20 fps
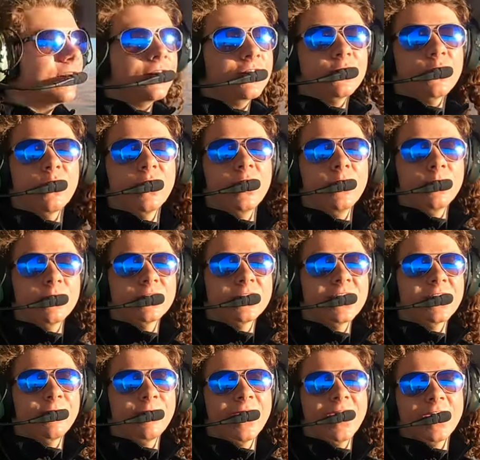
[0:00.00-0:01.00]
to
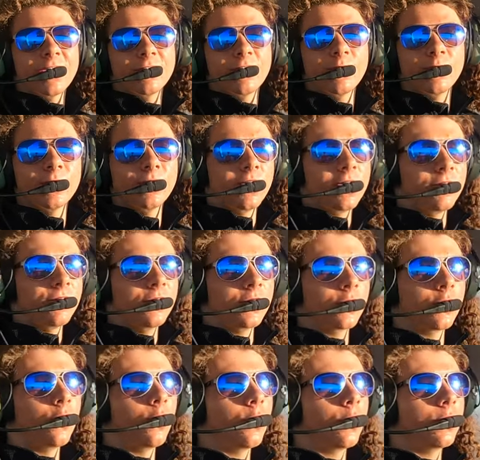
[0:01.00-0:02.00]
20% back from the, of the
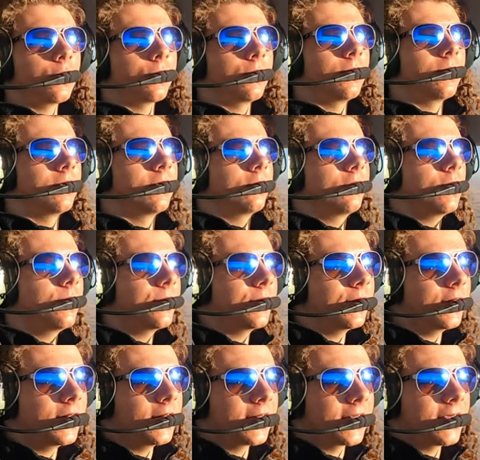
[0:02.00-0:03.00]
chord from the
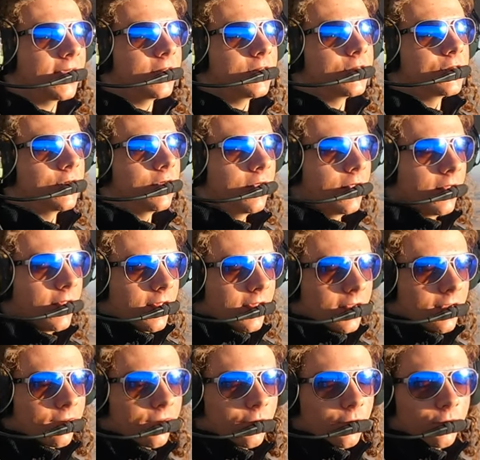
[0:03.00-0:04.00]
leading edge.
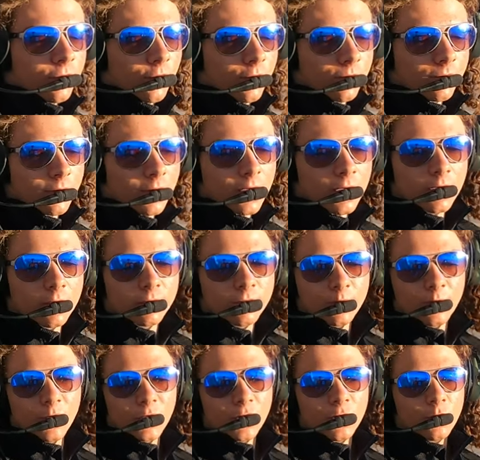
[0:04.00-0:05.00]
And if you're uh,
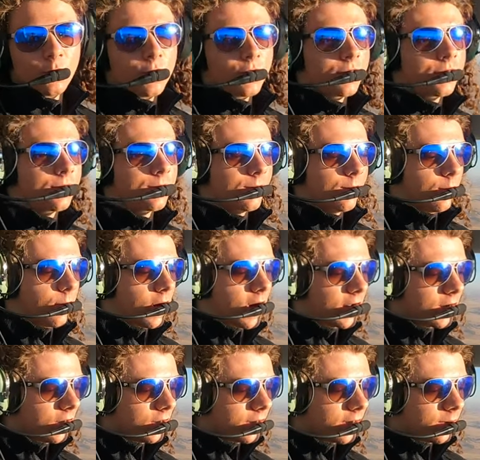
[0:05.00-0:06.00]
familiar with
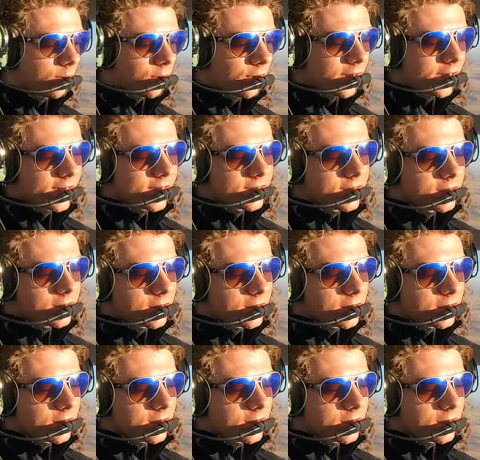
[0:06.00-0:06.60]
model airplanes,